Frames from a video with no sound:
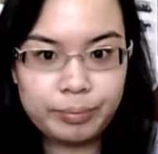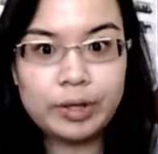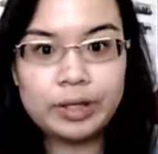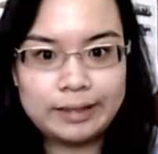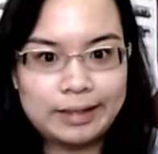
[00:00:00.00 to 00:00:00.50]

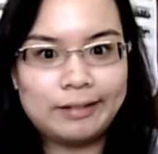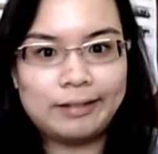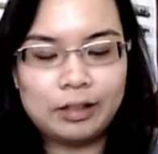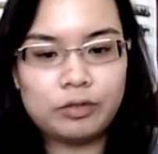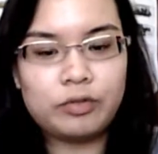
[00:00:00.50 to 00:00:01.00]
brings out a
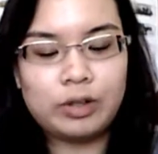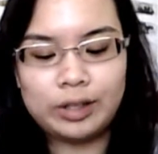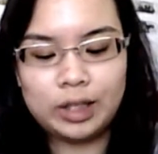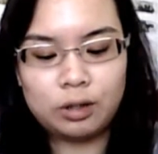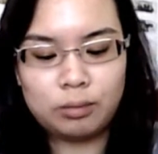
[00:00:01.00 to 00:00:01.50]
lot of
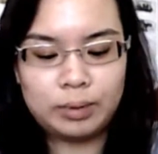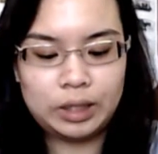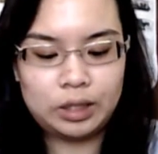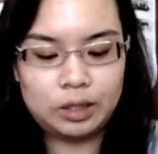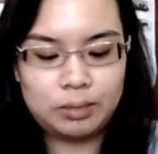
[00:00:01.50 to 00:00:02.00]
fallout,
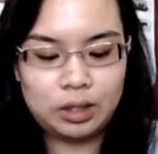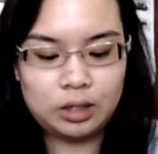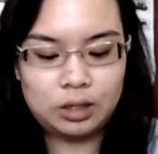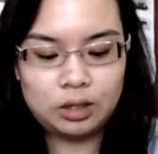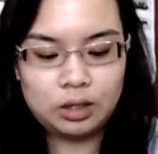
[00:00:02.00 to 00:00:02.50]
but I
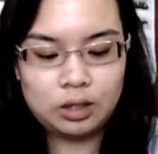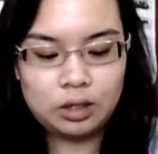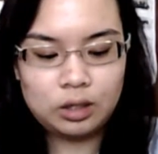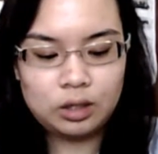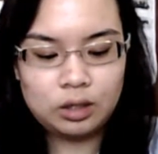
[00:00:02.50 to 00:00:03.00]
mean,
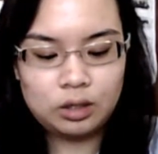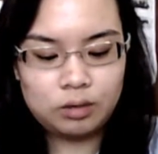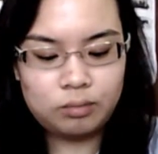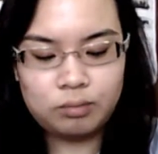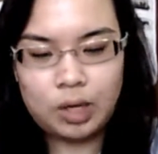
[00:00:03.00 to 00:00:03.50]

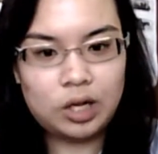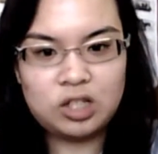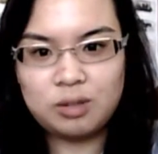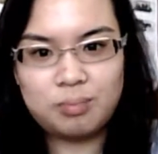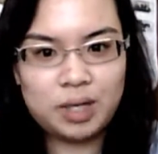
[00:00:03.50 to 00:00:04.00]
I
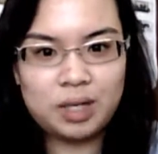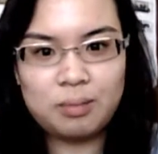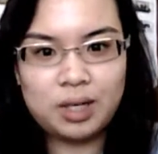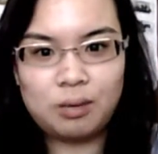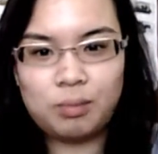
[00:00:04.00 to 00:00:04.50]
just pick it
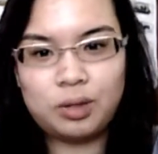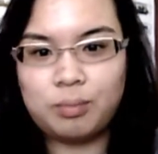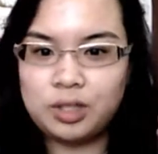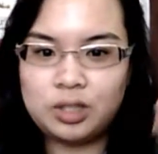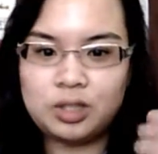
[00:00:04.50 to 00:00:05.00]
back up with the
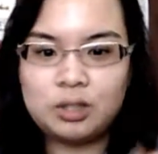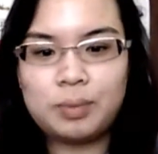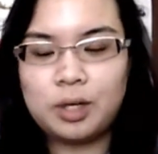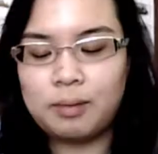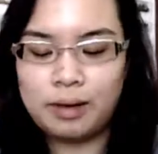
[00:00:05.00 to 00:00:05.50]
brush and just
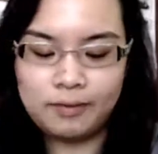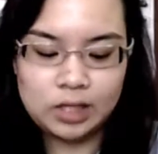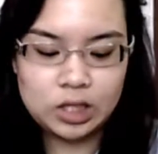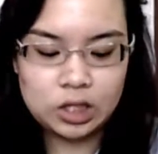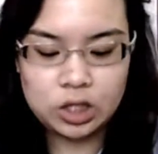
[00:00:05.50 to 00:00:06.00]
put it on my
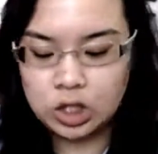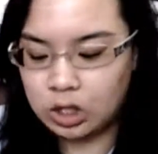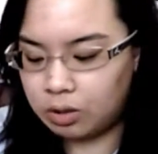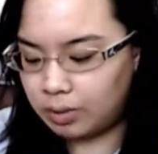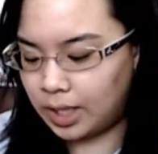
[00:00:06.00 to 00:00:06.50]
face.
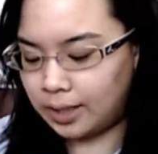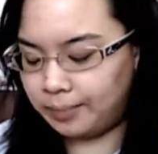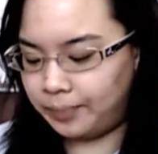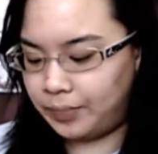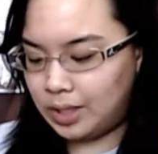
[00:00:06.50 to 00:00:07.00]
So yeah.
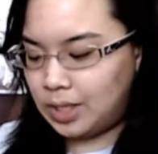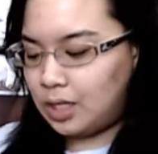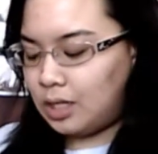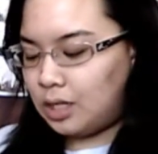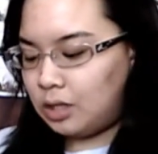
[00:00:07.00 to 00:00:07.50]

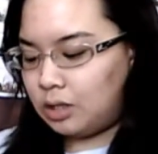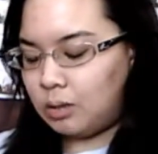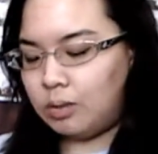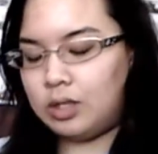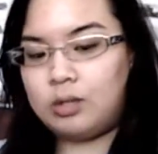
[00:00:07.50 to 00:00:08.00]
So
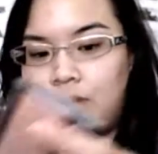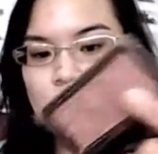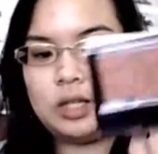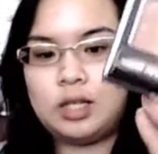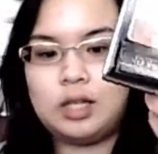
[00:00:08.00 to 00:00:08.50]
this one
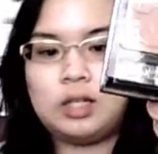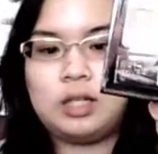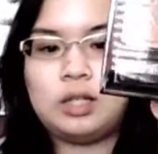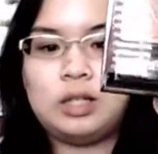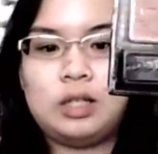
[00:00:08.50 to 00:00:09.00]

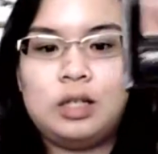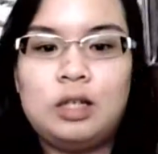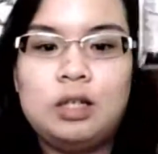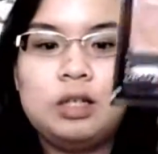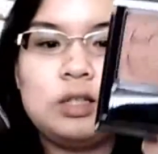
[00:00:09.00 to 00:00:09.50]
again
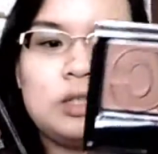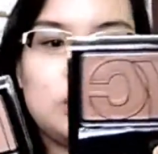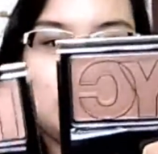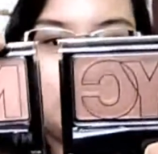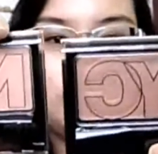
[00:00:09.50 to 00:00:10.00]
is
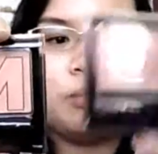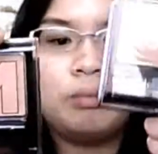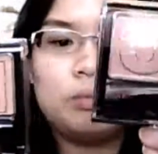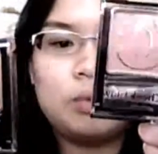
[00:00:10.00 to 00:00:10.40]
um,